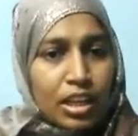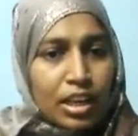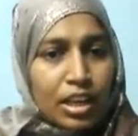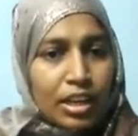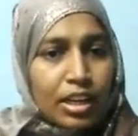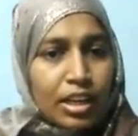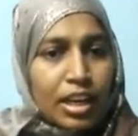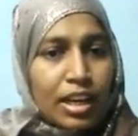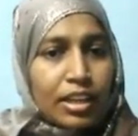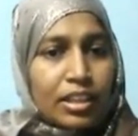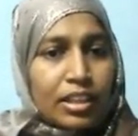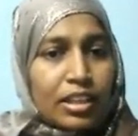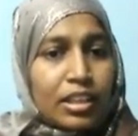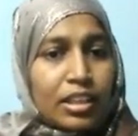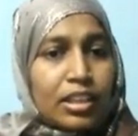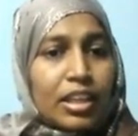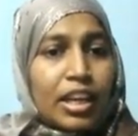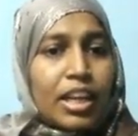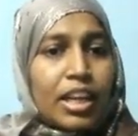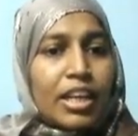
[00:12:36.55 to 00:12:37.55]
written?
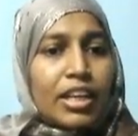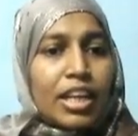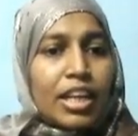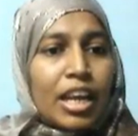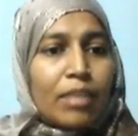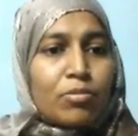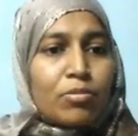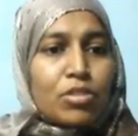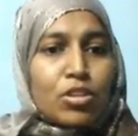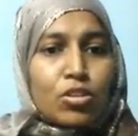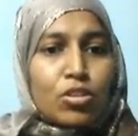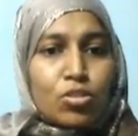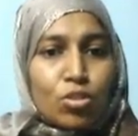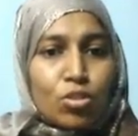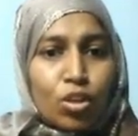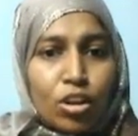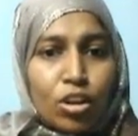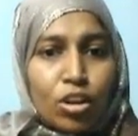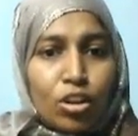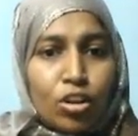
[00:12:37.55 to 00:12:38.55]
3 times.
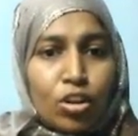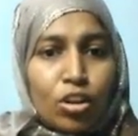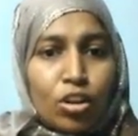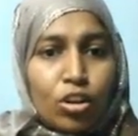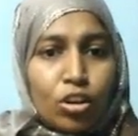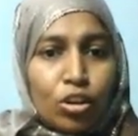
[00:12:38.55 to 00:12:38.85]
So,